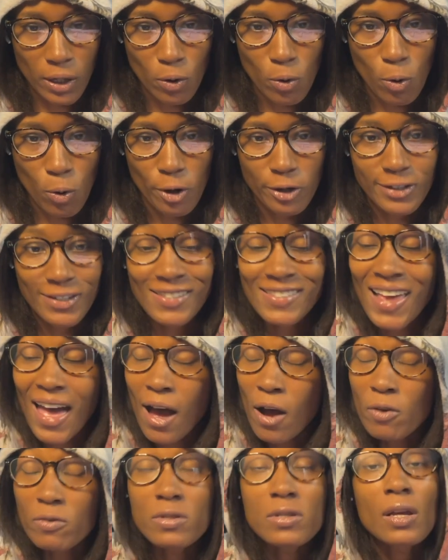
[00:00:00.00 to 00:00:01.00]
chord,
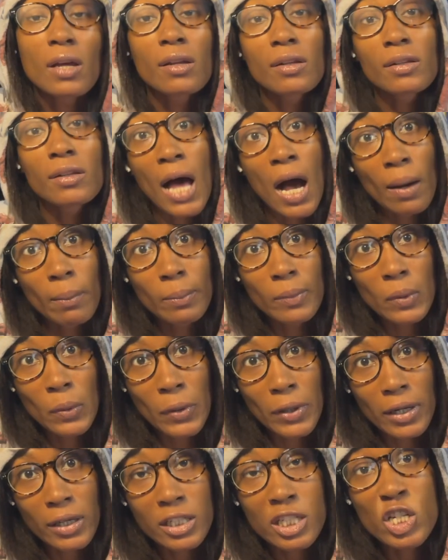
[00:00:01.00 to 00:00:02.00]
sounds a lot
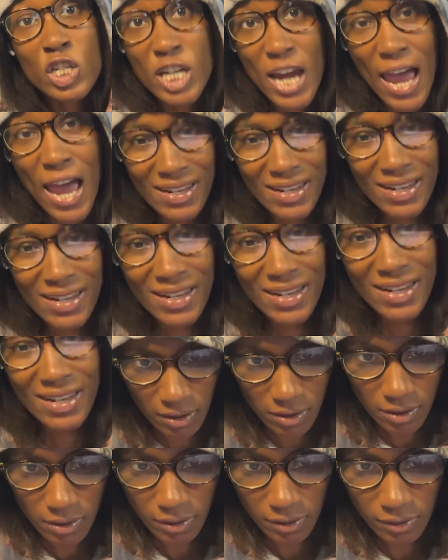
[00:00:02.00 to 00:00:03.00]
more jazzy.
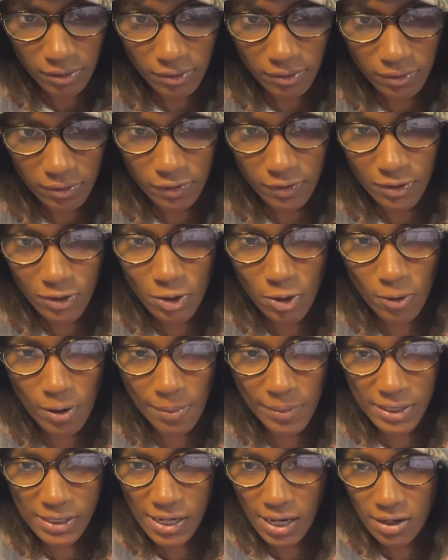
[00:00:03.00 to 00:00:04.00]
So
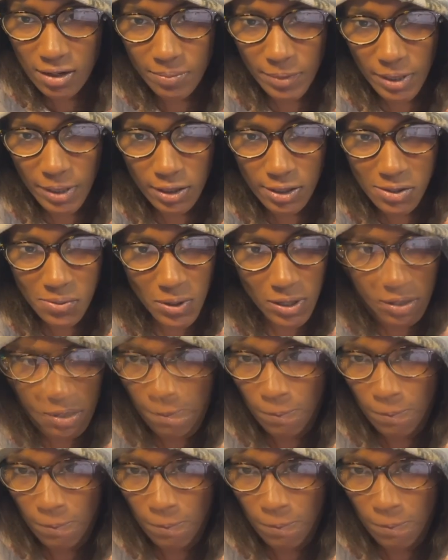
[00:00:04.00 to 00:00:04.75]
I'm excited about this one.